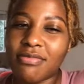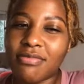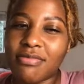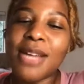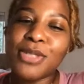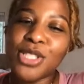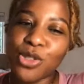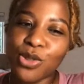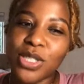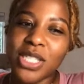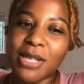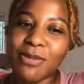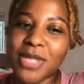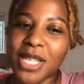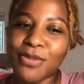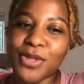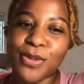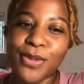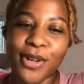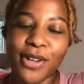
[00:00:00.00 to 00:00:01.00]
gonna do it same
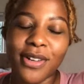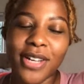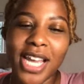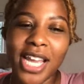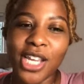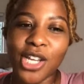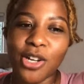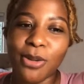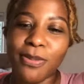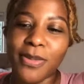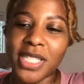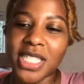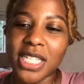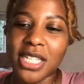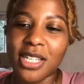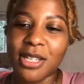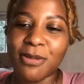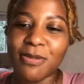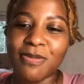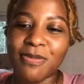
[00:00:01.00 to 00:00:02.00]
time tomorrow. I ain't gonna mess it
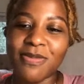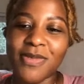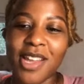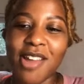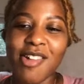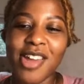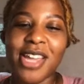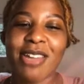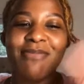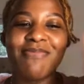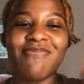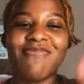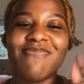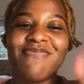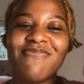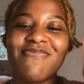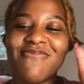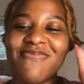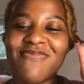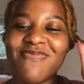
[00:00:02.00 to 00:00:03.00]
up. All right.
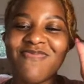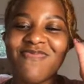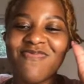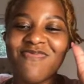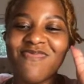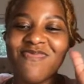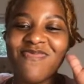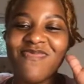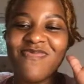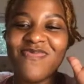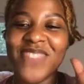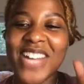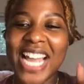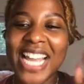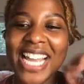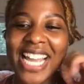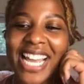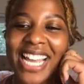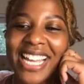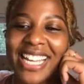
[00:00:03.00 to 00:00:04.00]
Bye,
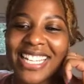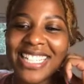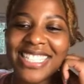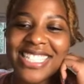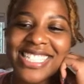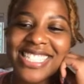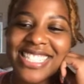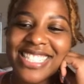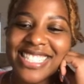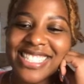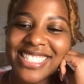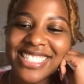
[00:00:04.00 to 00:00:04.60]
guys.